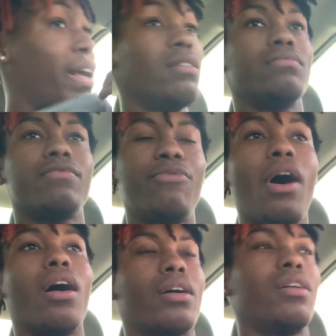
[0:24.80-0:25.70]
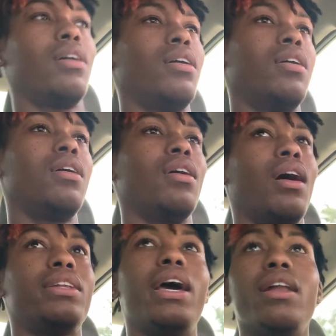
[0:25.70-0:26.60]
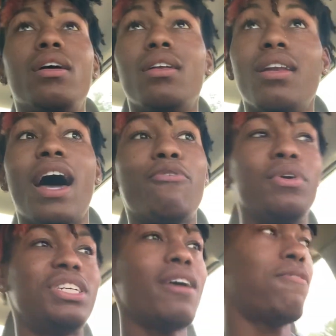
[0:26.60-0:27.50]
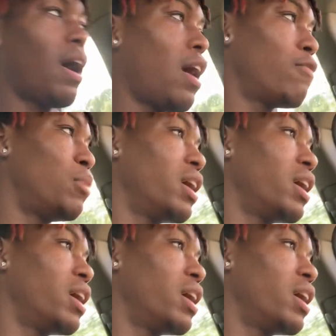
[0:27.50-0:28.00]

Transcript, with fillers: and fuck, a day in life with J5,